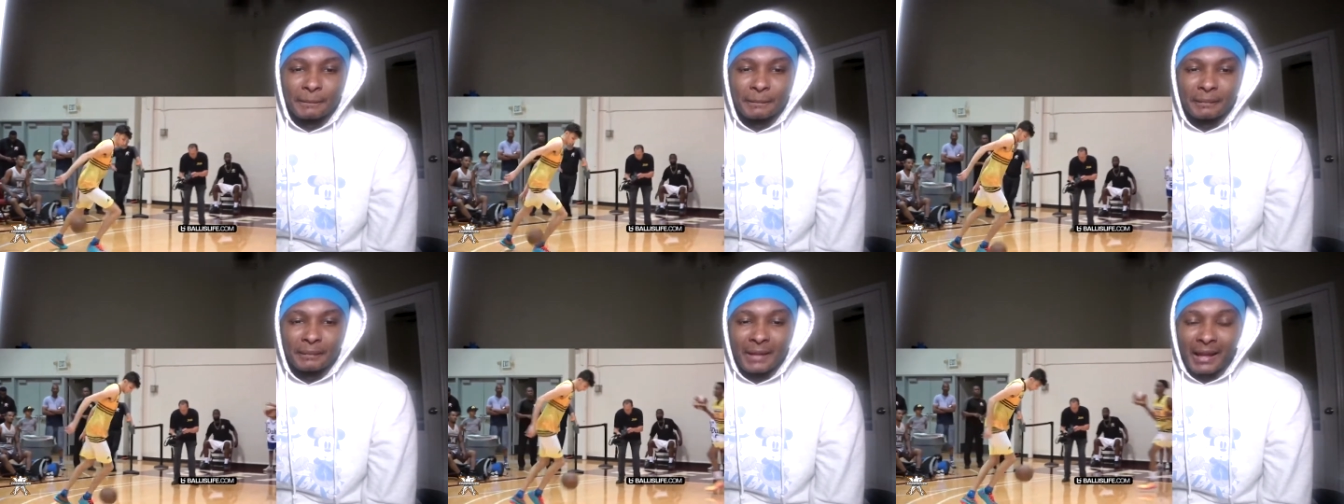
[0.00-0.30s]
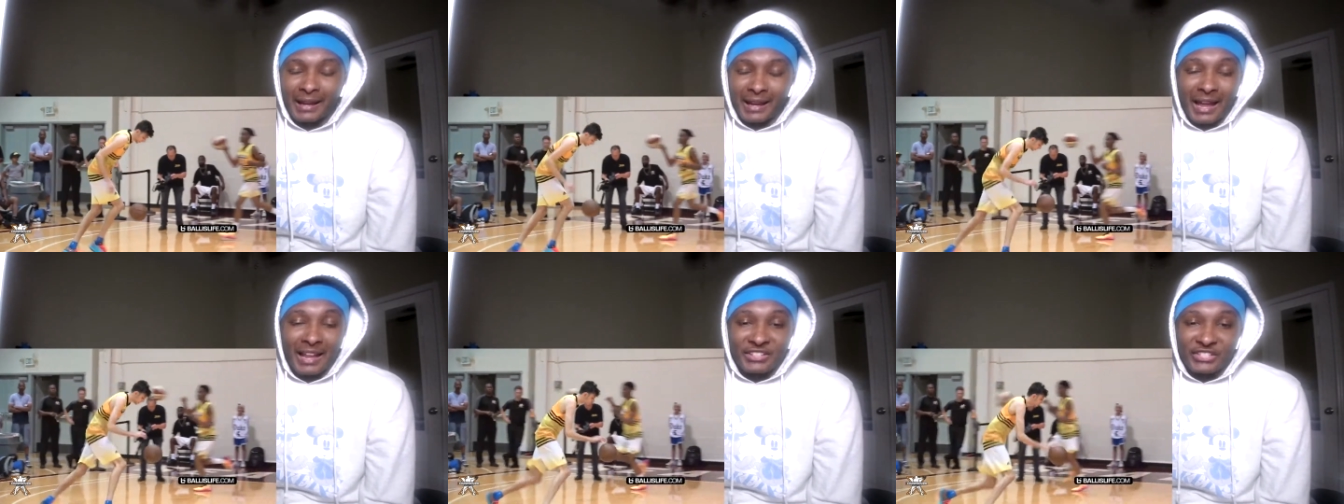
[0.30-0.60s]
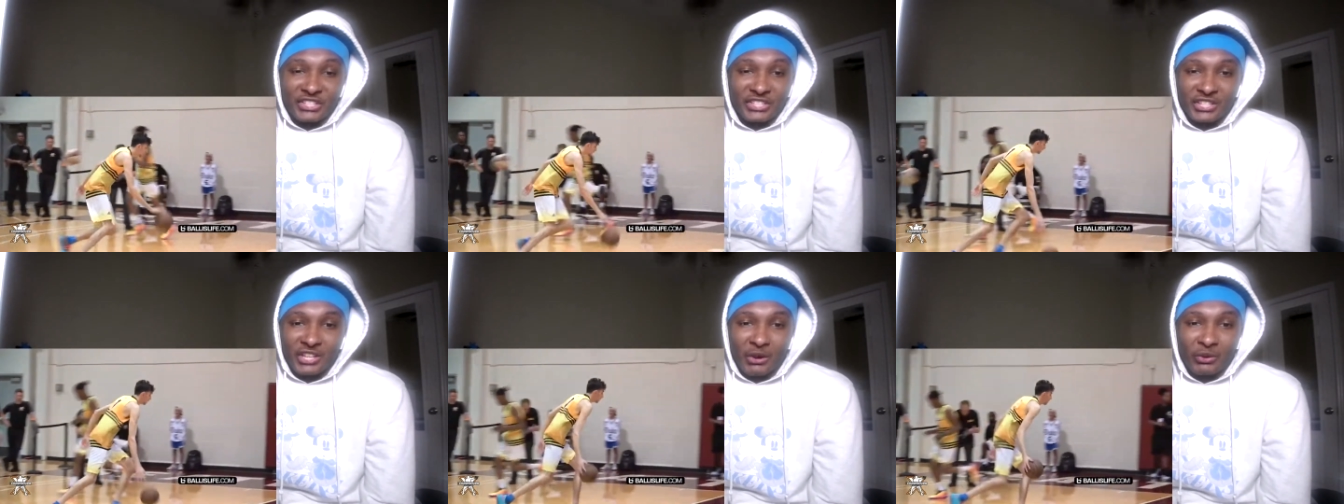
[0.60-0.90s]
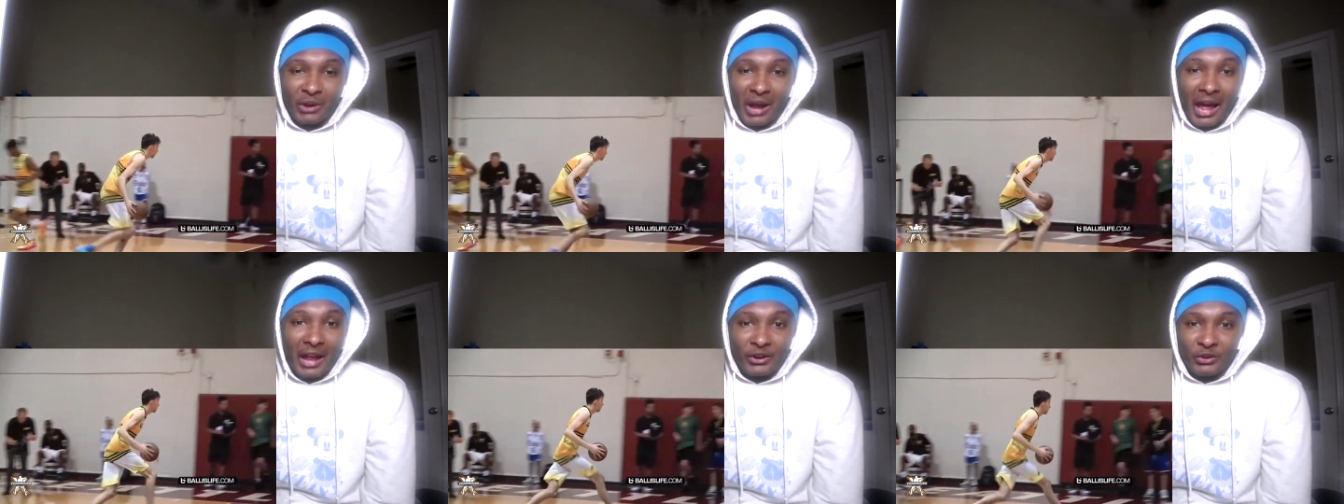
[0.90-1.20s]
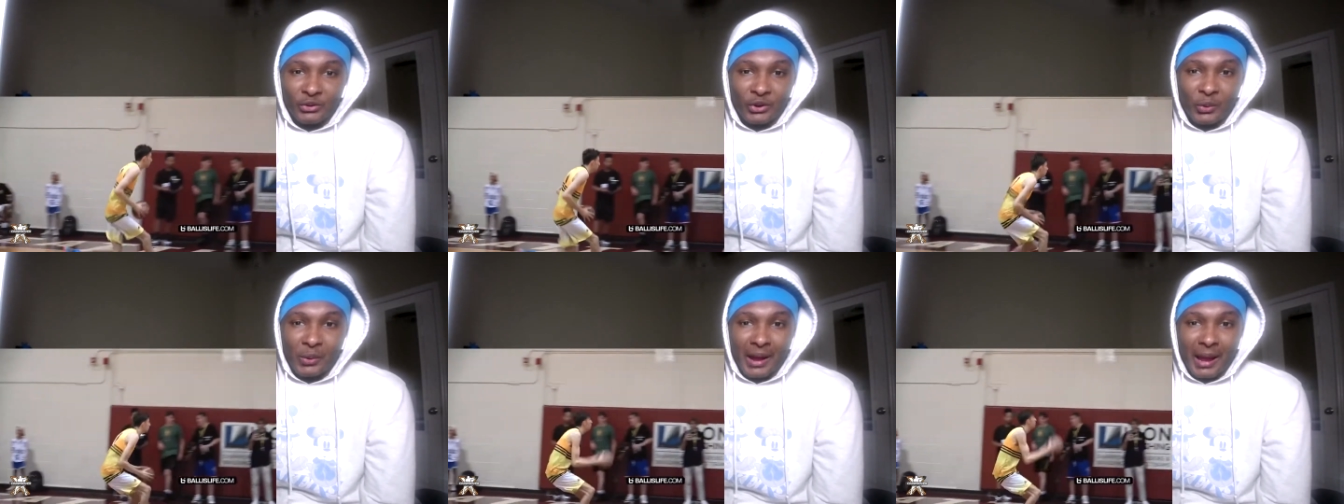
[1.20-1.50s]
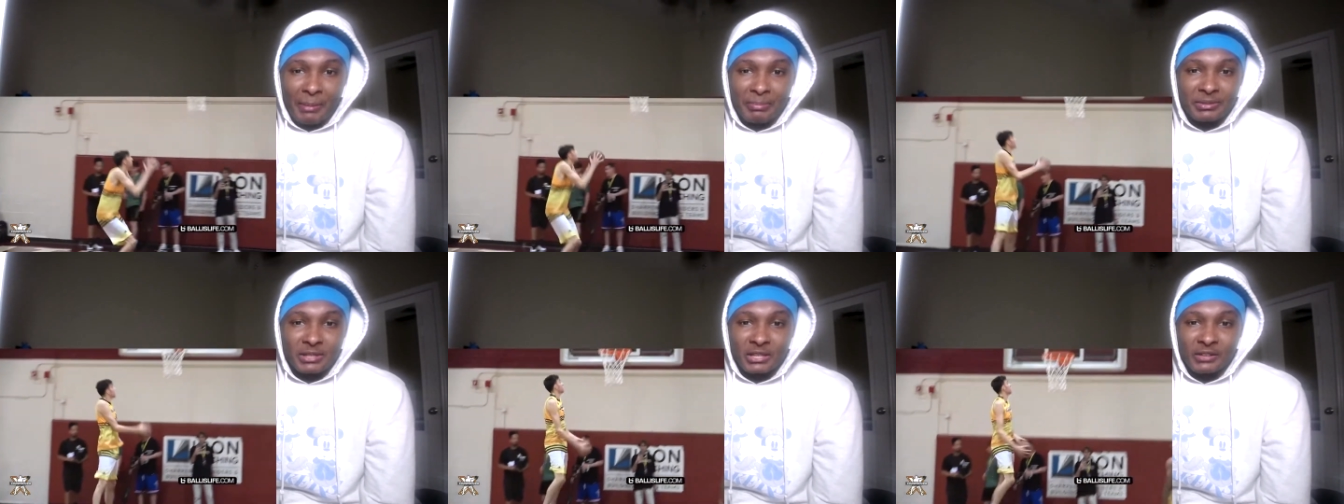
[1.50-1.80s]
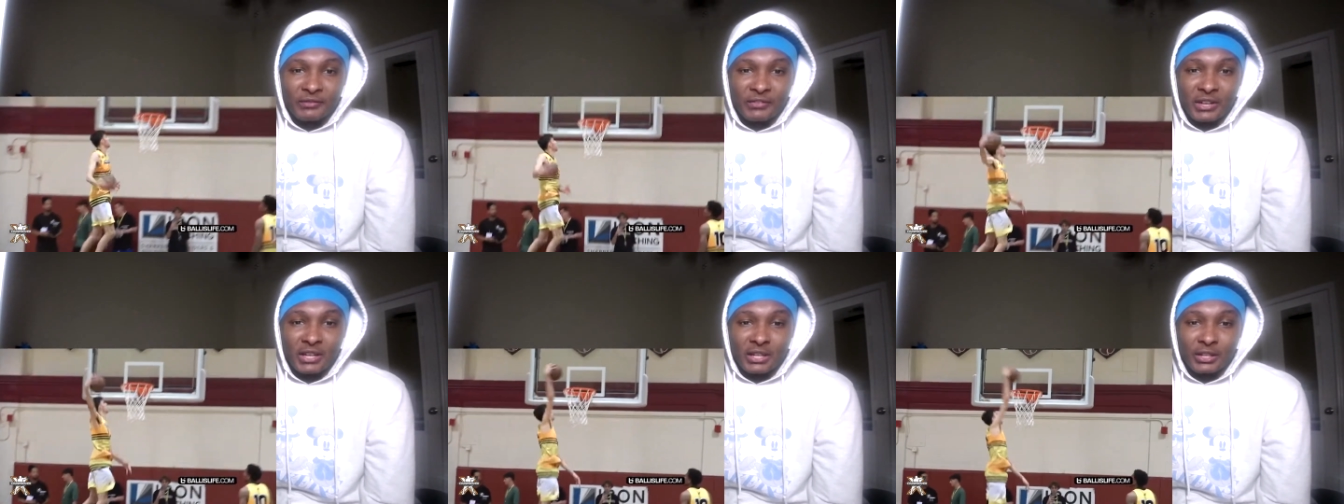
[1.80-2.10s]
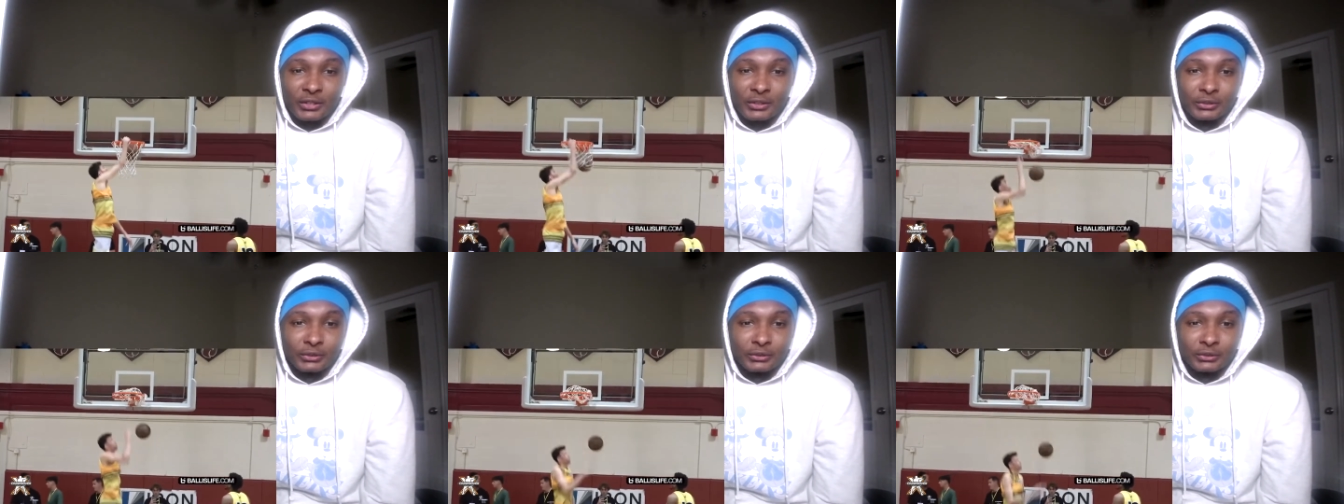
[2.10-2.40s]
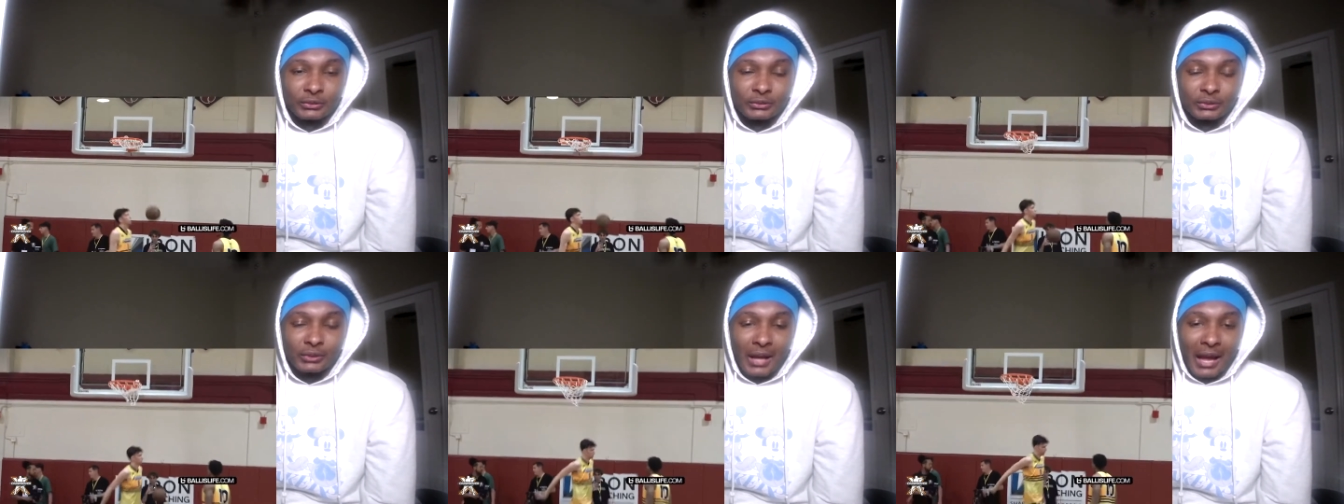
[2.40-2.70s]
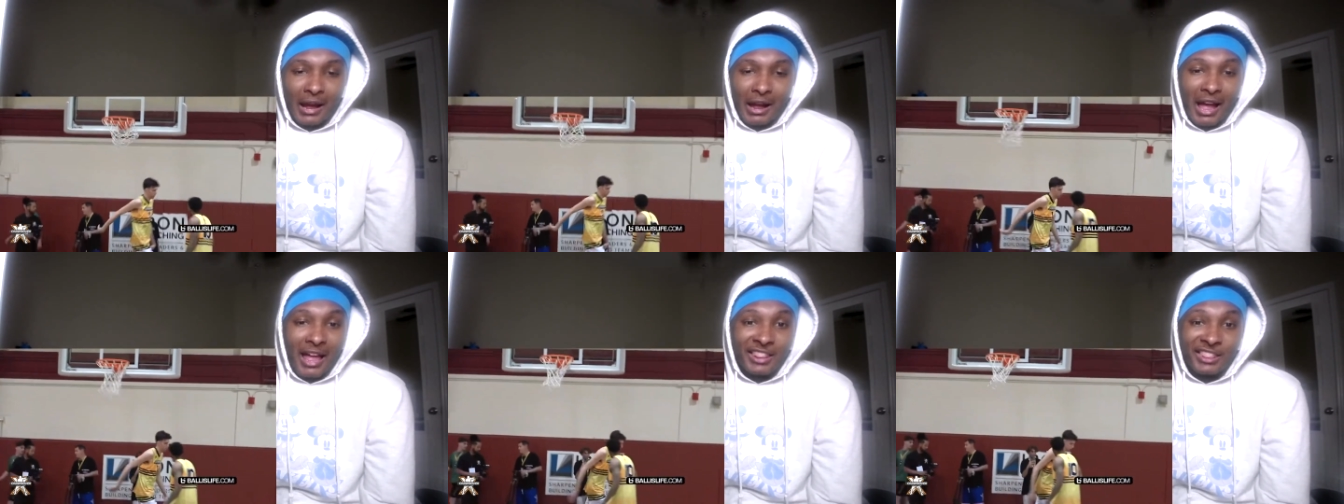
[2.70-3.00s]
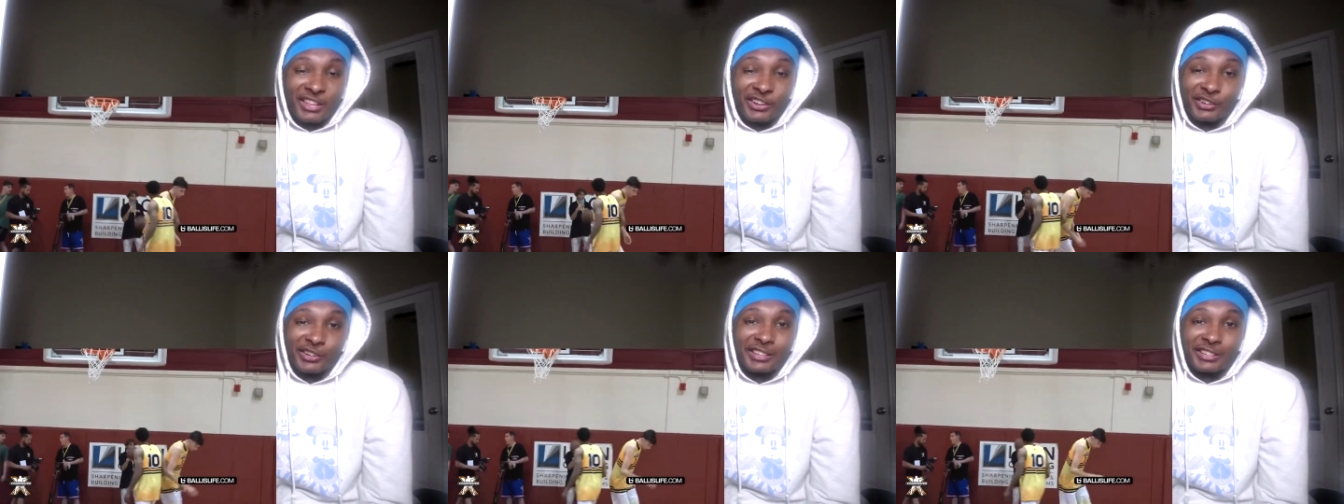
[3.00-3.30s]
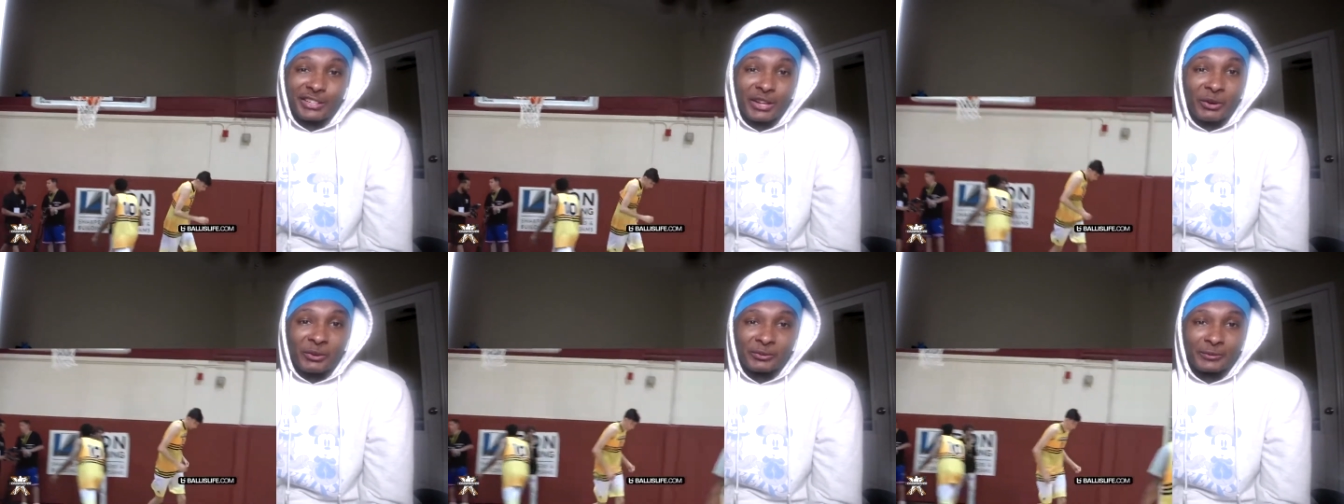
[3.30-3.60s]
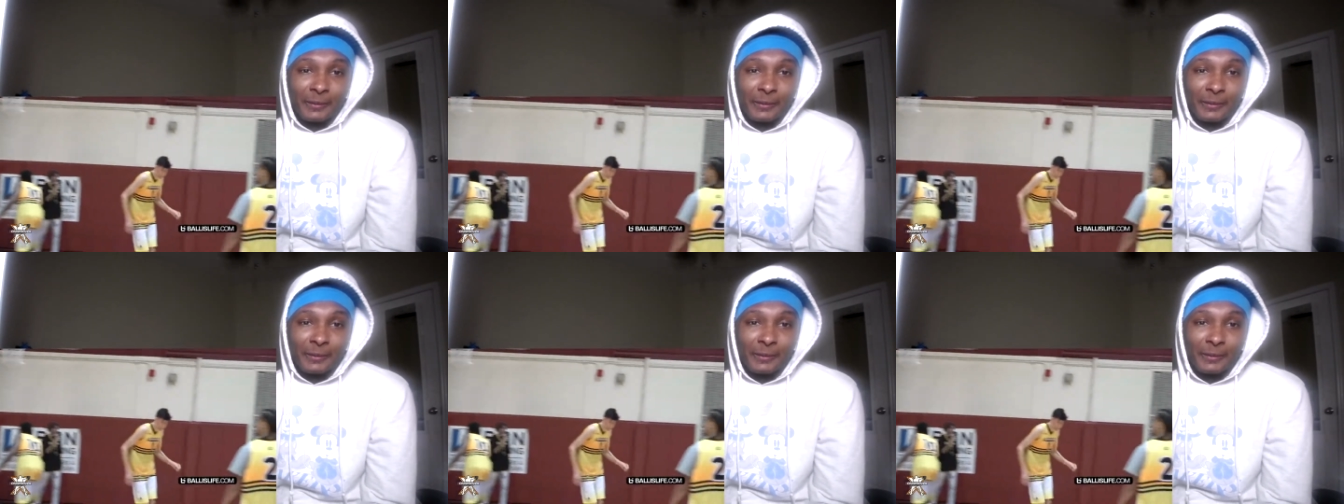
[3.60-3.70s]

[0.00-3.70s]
Like, I just don't, I don't know what happened to the video. I, I literally don't.